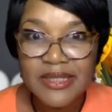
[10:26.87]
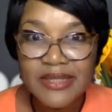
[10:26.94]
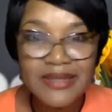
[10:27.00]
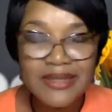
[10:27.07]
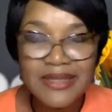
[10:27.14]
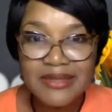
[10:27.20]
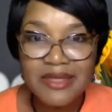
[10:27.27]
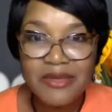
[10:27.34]

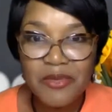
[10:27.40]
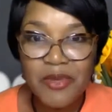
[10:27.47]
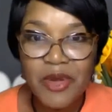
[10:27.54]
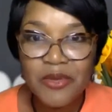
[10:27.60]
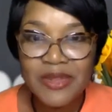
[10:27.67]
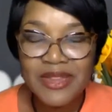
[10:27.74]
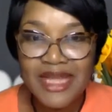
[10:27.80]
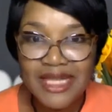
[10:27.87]
There's nothing
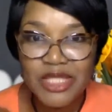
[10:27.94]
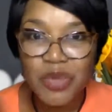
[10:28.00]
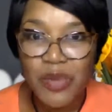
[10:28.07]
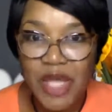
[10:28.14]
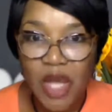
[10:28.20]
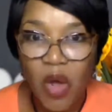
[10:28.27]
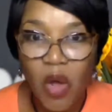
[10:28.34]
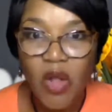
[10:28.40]
wrong with that because
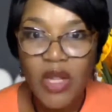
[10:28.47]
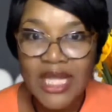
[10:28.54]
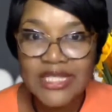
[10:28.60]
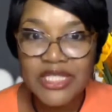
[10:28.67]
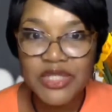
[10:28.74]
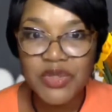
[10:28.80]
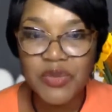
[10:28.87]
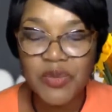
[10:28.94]
we all
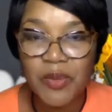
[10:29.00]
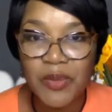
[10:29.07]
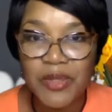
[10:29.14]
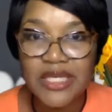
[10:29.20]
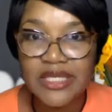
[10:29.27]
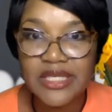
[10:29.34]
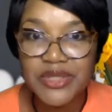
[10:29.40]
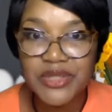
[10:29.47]
had to do what we
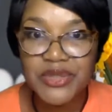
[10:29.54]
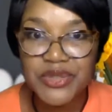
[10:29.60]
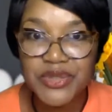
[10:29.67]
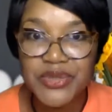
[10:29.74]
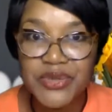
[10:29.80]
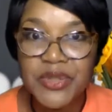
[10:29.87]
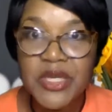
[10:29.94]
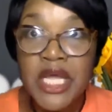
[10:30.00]
needed to do.